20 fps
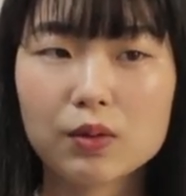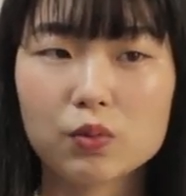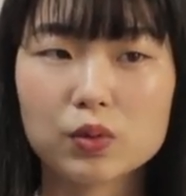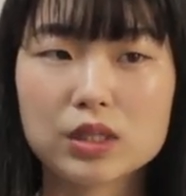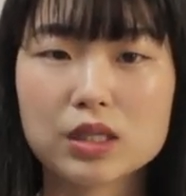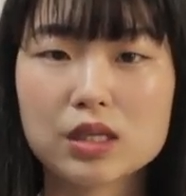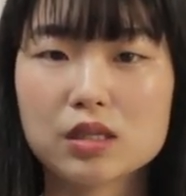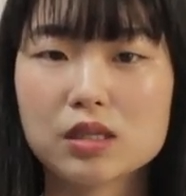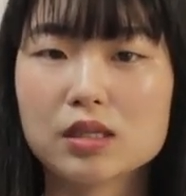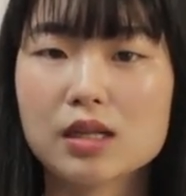
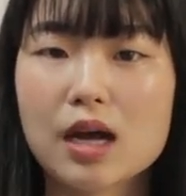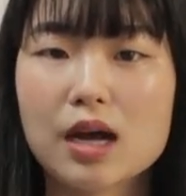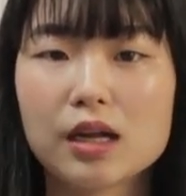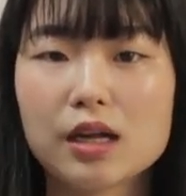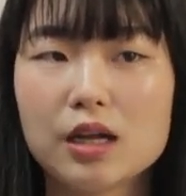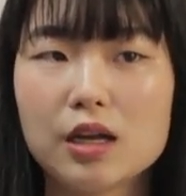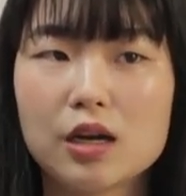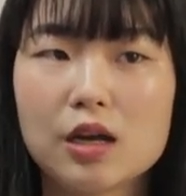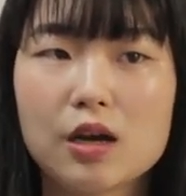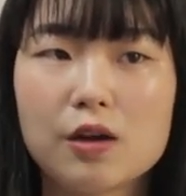which is not
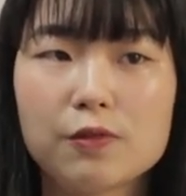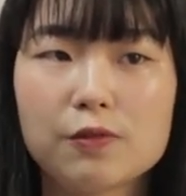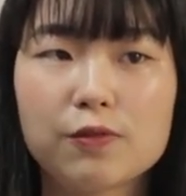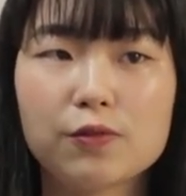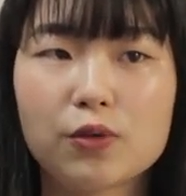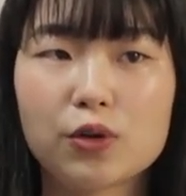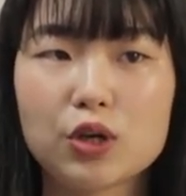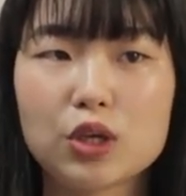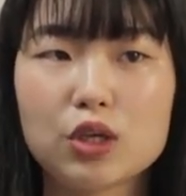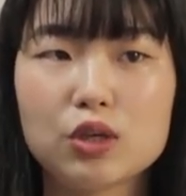enough
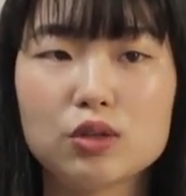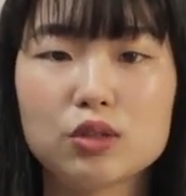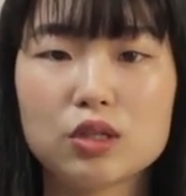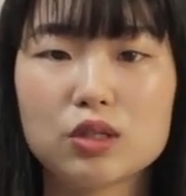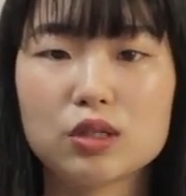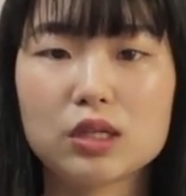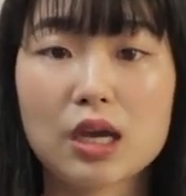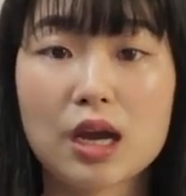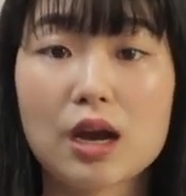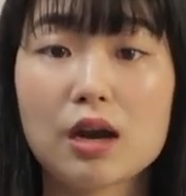for you
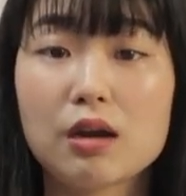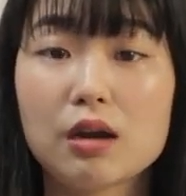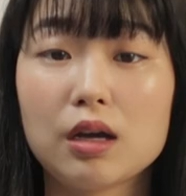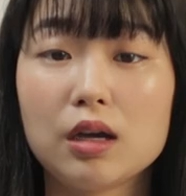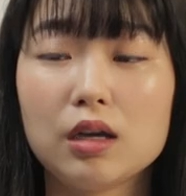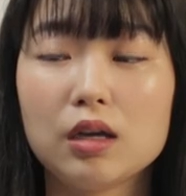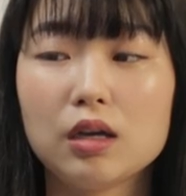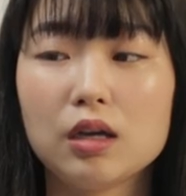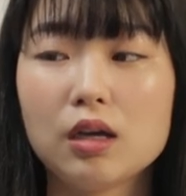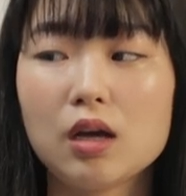to
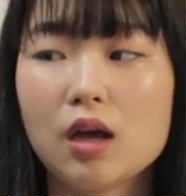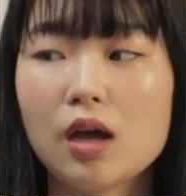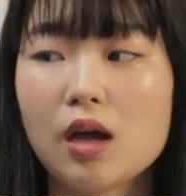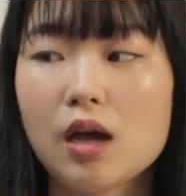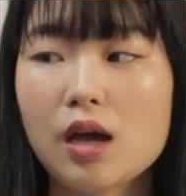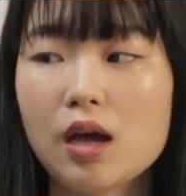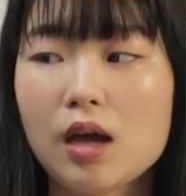carry